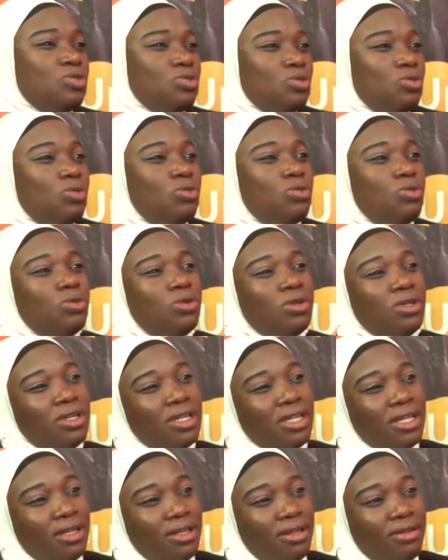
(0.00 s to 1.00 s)
to
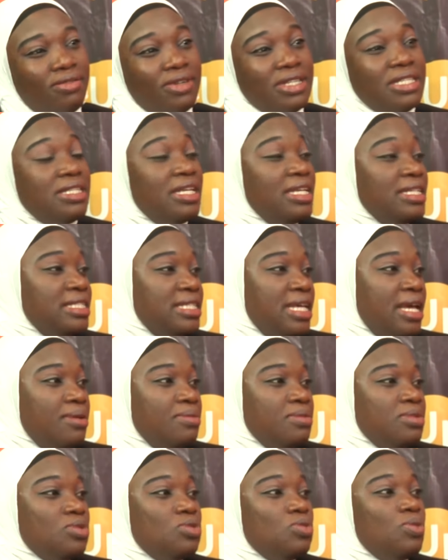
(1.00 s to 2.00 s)
recent
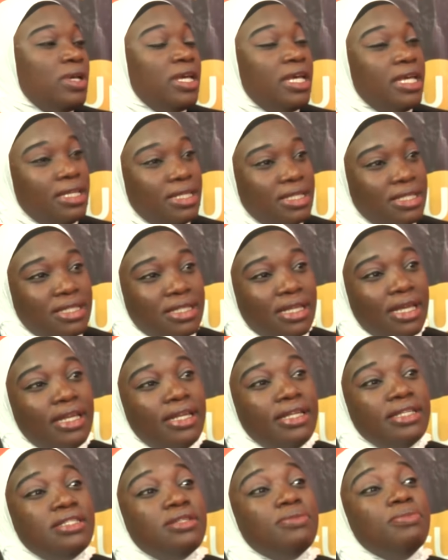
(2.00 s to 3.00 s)
times yeah, where it's
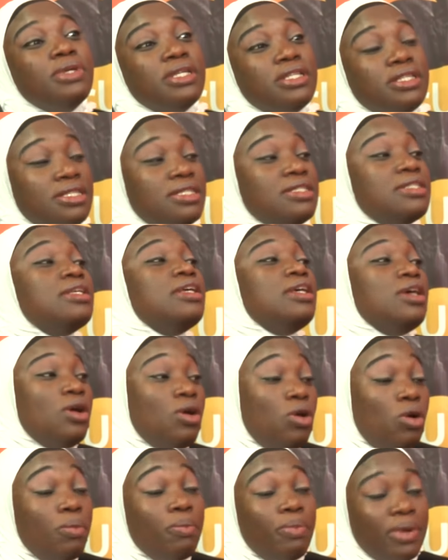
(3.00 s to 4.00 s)
a little
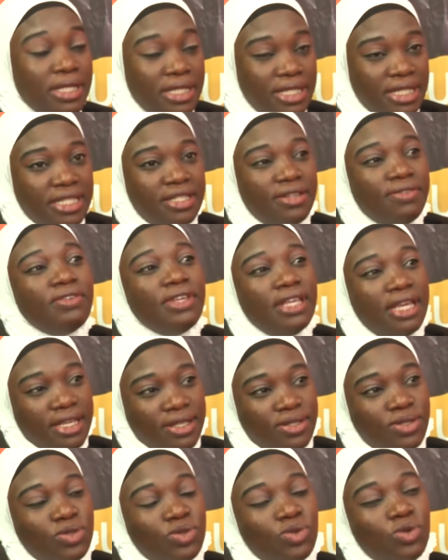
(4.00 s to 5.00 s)
bit competitive. Yes, yeah.
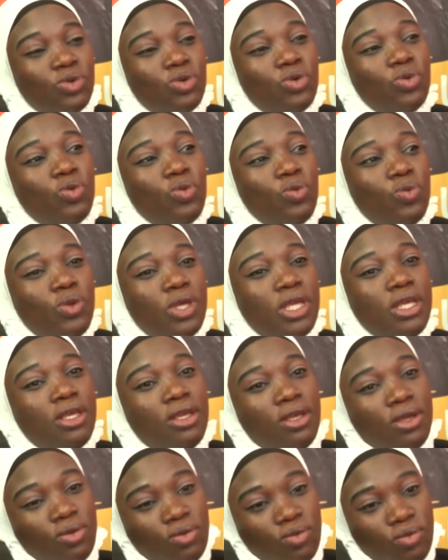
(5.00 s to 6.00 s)
so
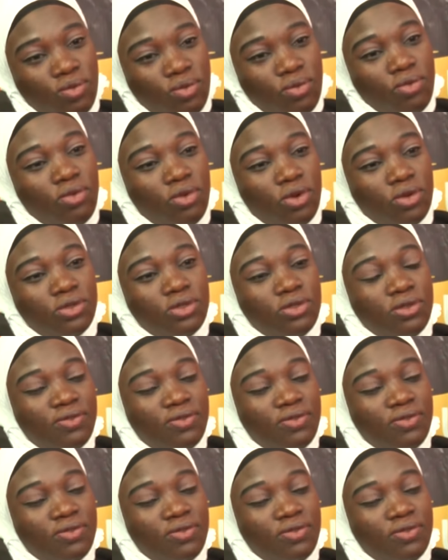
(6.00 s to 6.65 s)
we rolled